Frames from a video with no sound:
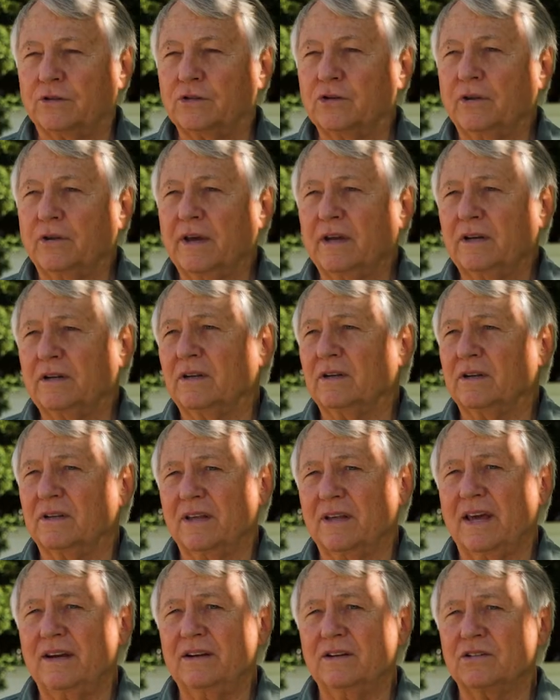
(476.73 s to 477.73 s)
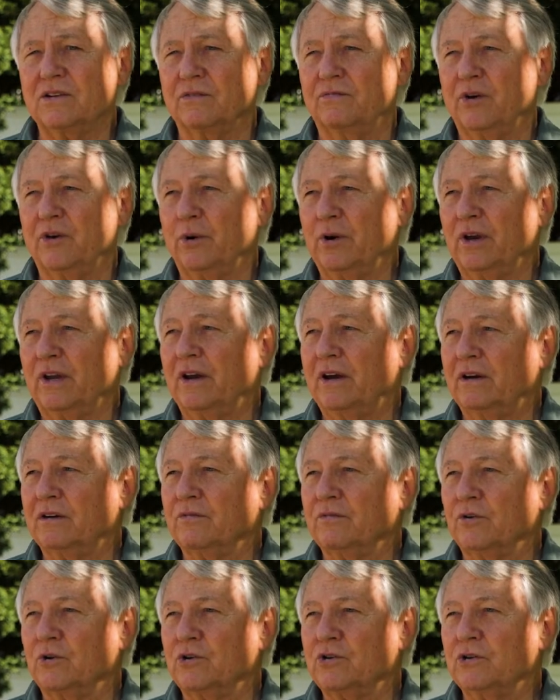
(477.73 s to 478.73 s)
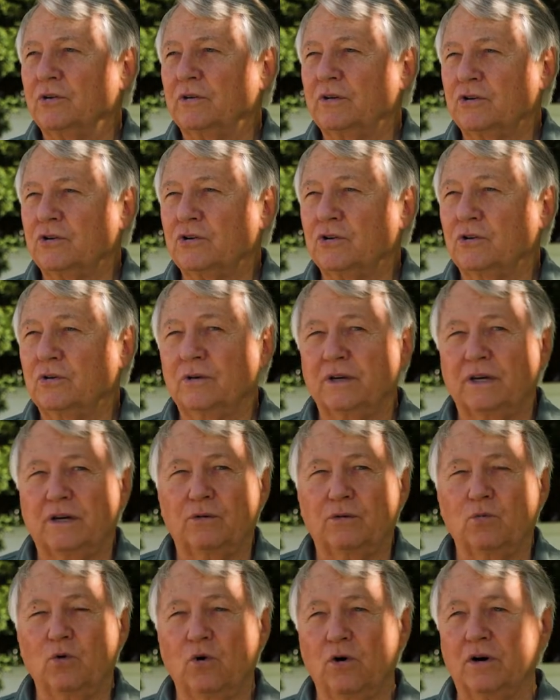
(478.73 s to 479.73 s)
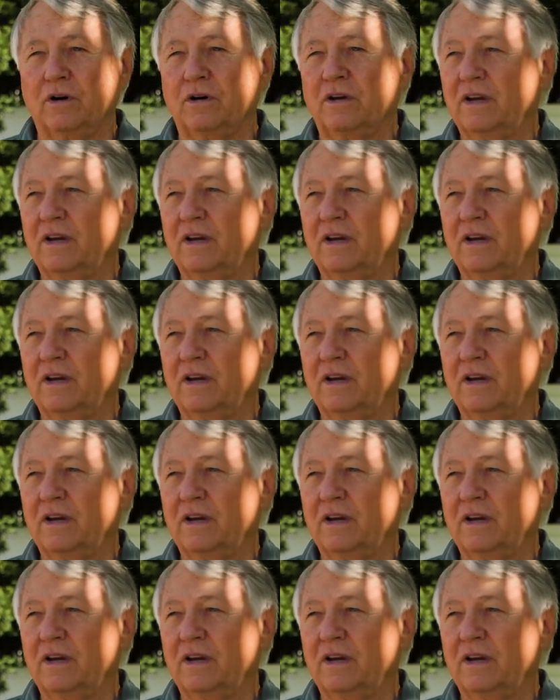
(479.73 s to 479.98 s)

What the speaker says: so that is a very controversial issue in a ward